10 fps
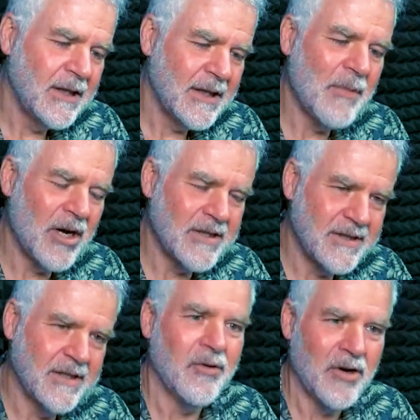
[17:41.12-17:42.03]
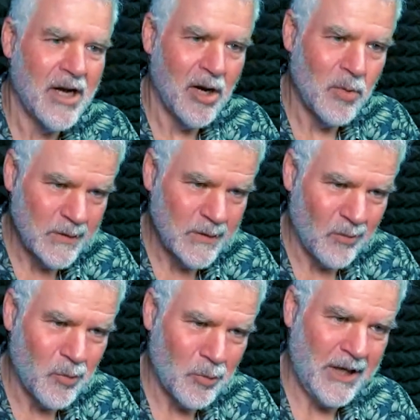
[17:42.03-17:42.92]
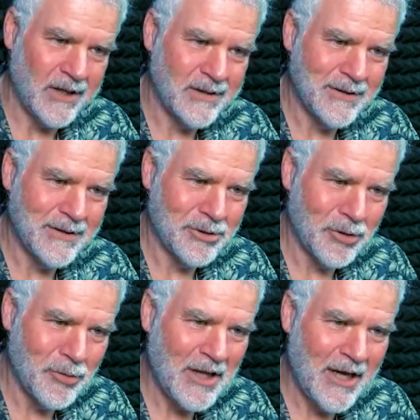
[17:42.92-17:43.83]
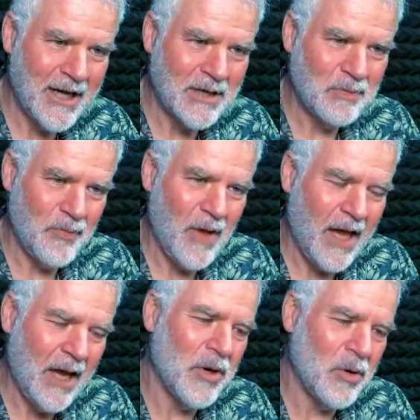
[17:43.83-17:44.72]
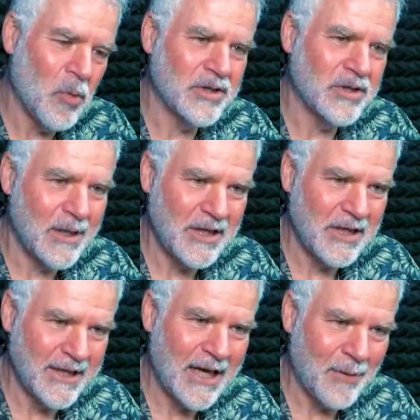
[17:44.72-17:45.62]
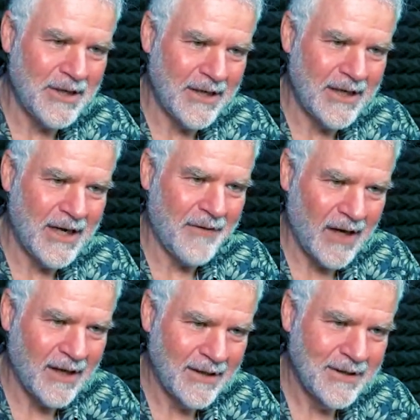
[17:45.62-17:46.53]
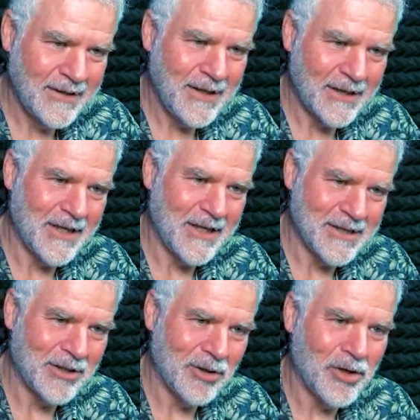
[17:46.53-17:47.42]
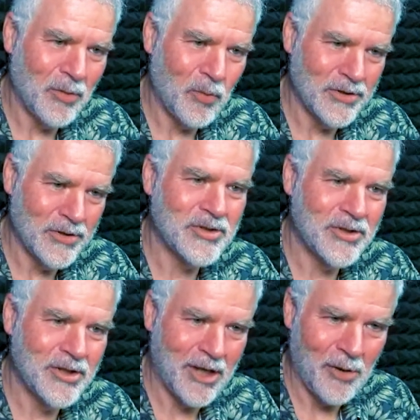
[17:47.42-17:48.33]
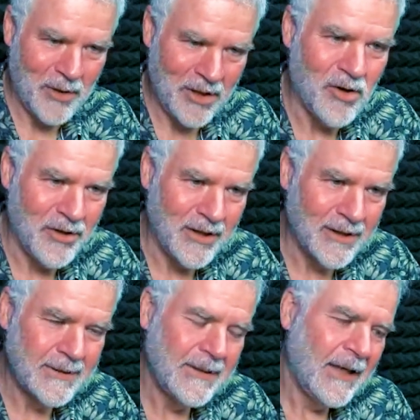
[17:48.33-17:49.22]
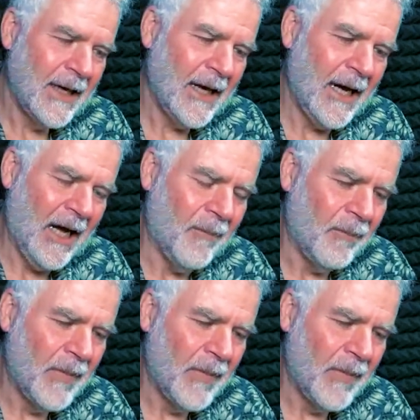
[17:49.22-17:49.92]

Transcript: they might sit there and go, well, we're not prepared to do that. Yep. And we want somebody to come in and have a, a decent look at what's going on. Yeah. Um,